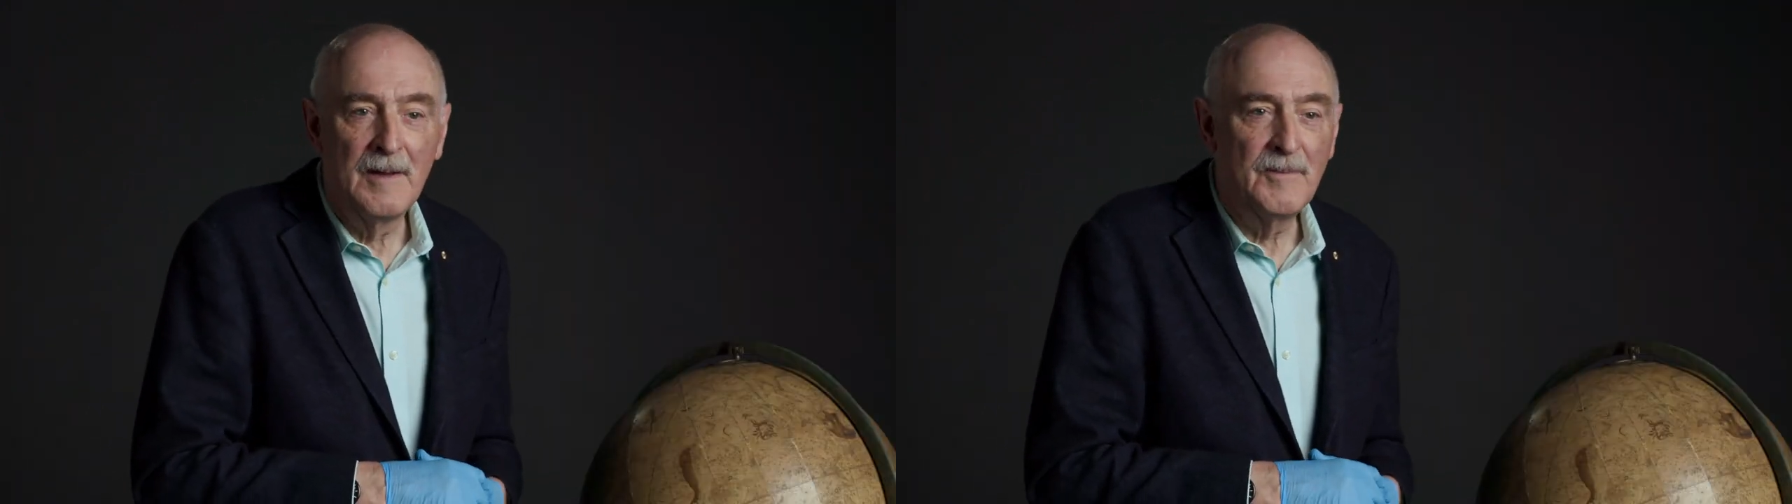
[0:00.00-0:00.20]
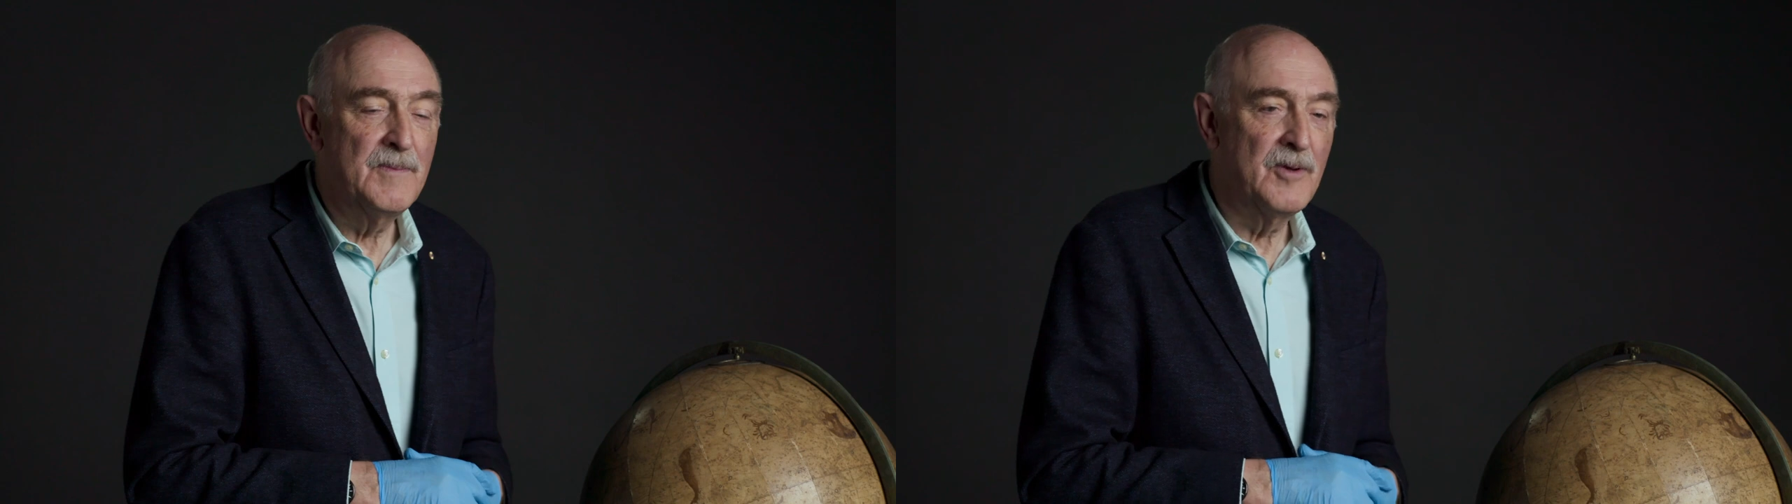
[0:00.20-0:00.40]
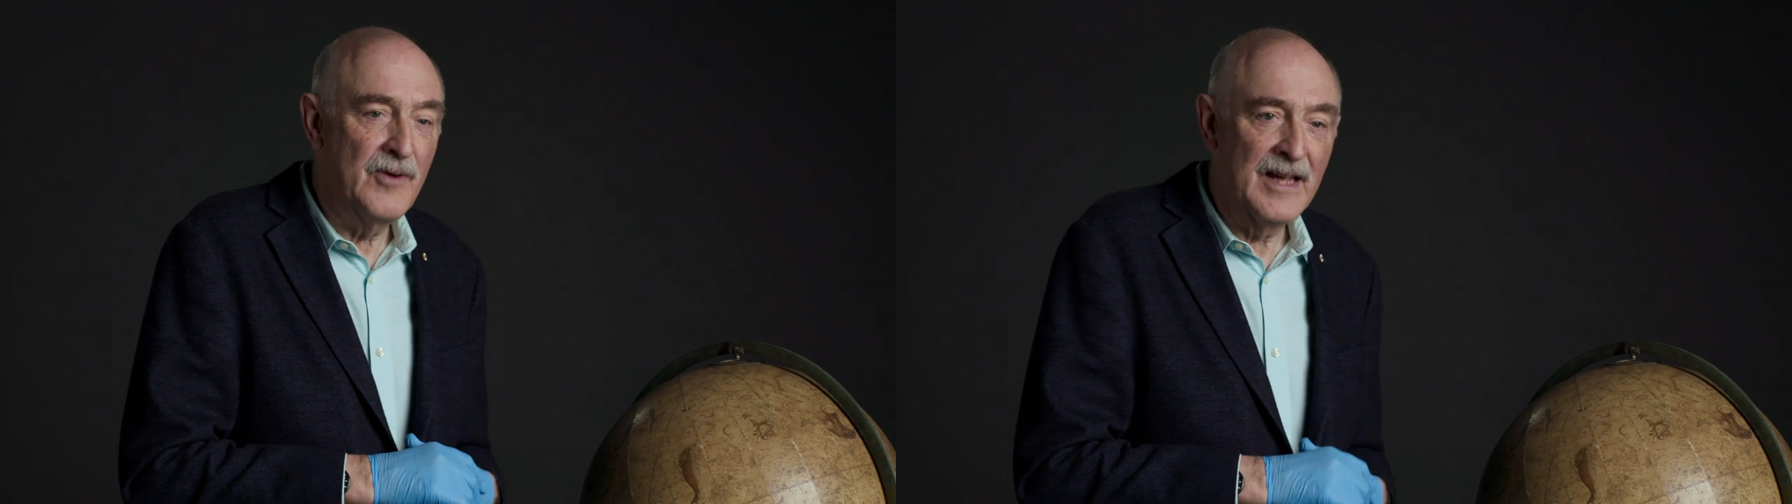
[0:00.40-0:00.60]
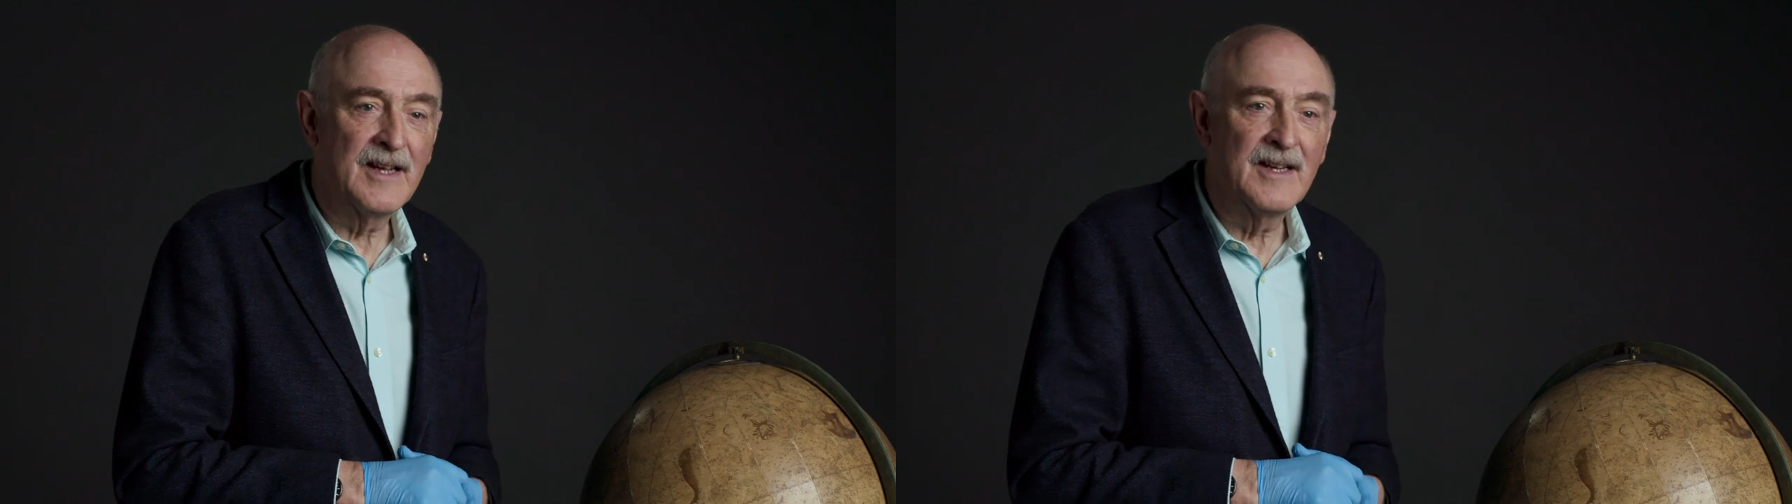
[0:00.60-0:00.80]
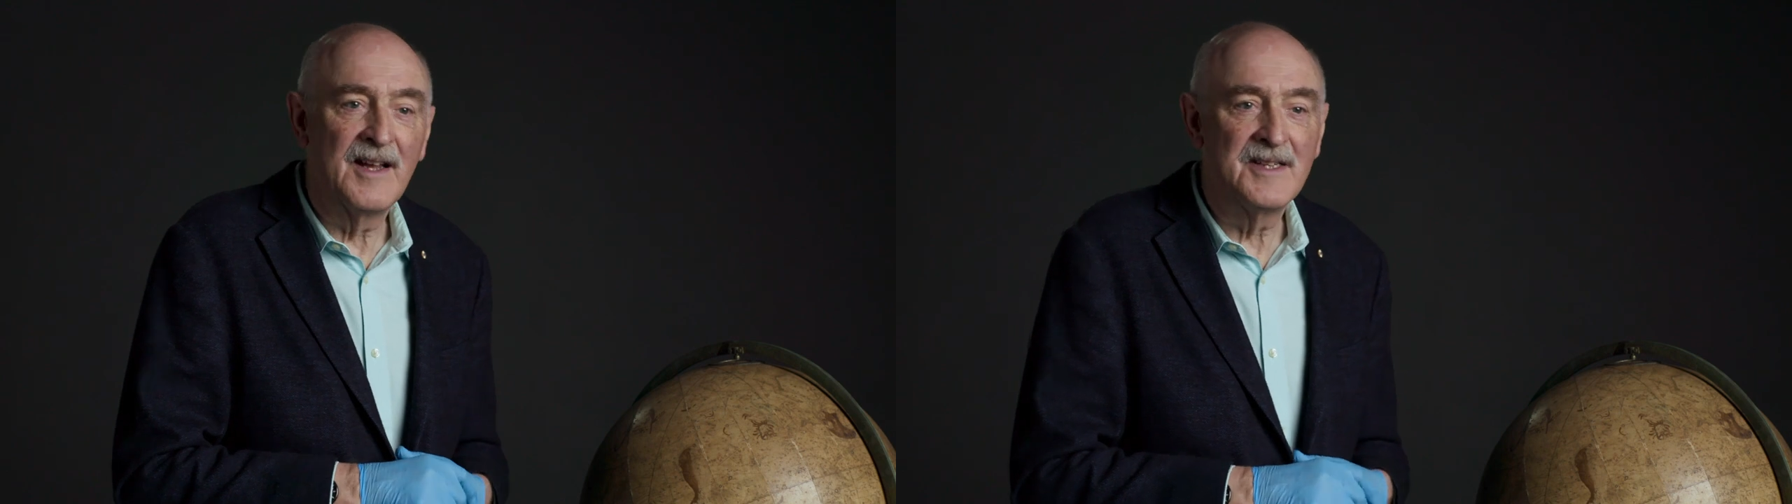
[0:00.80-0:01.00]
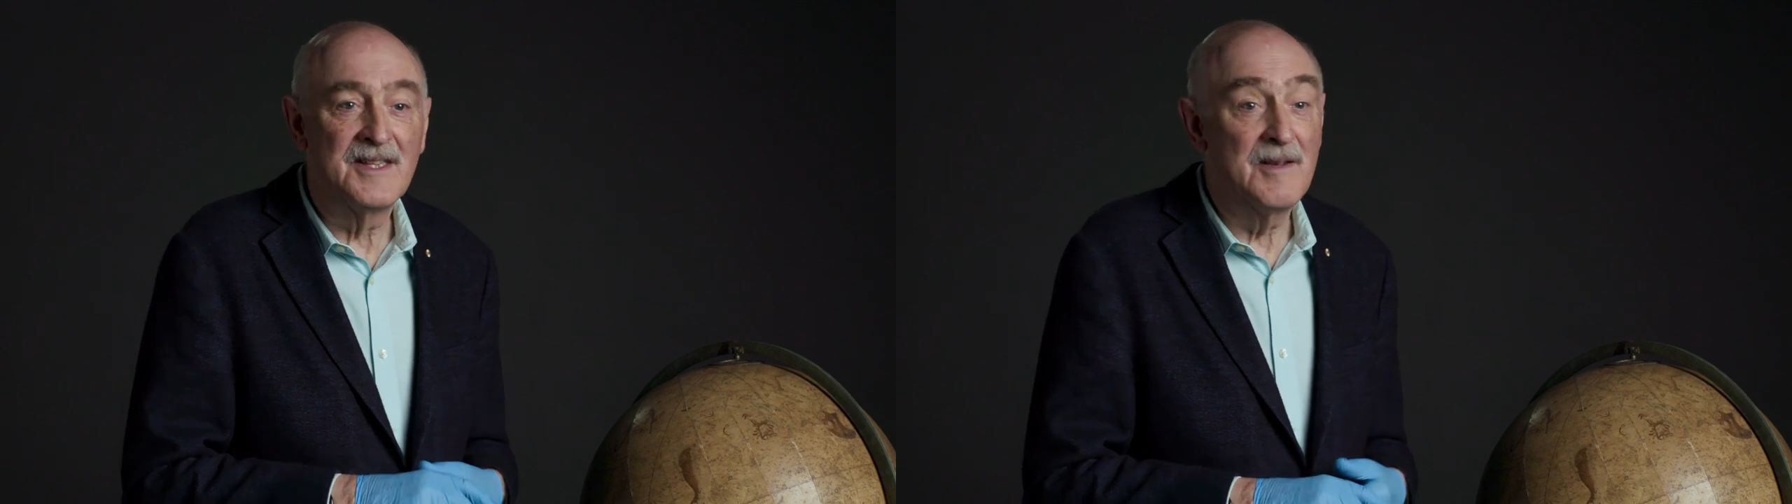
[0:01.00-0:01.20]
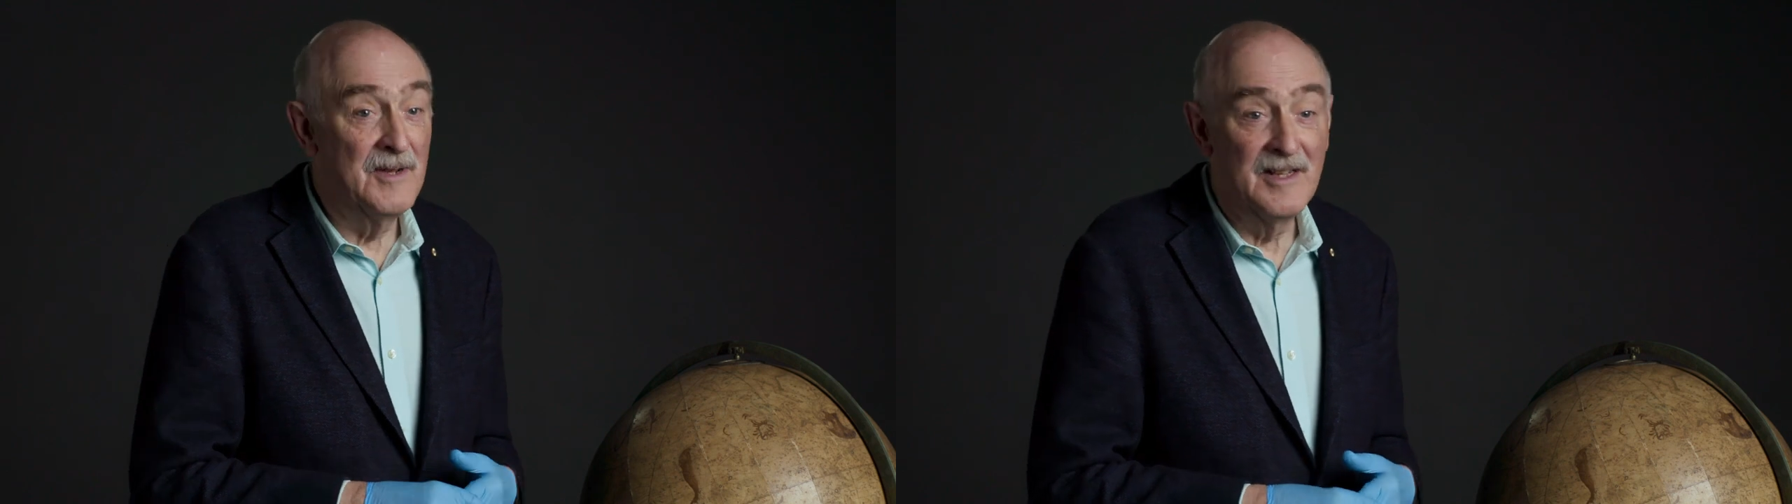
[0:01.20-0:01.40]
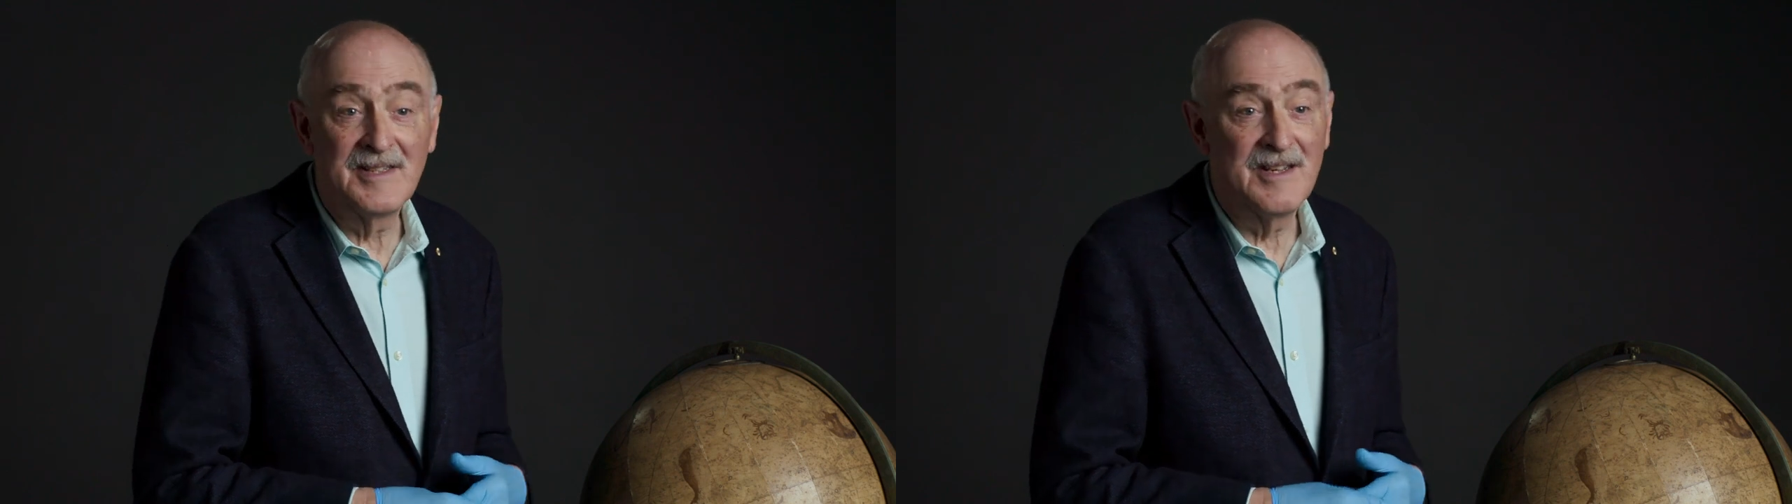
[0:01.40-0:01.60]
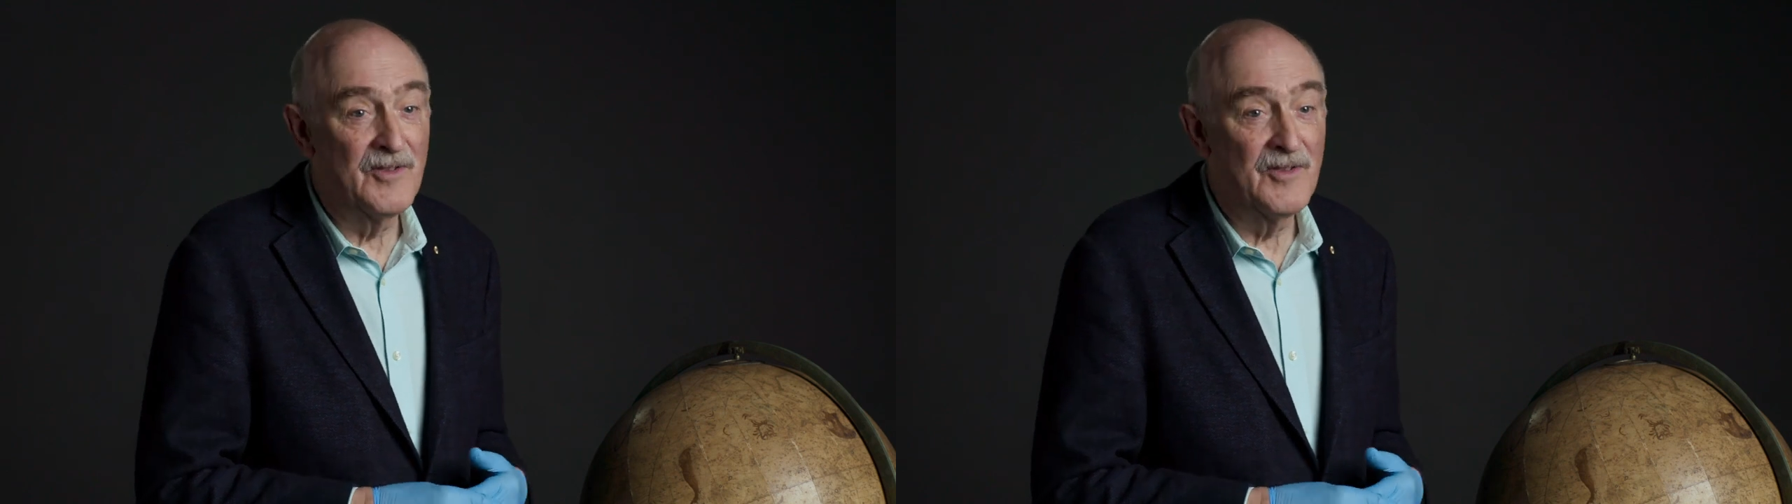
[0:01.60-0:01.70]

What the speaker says: people recognized the ability